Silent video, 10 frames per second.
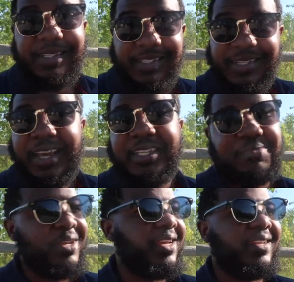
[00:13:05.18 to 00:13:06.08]
place
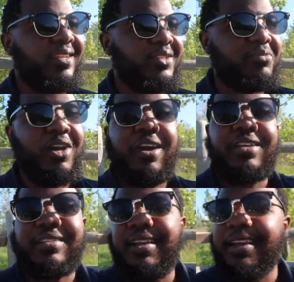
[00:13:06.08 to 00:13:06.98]
nice, man. To be
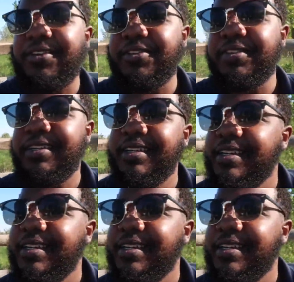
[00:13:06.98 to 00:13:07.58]
honest, like, you know,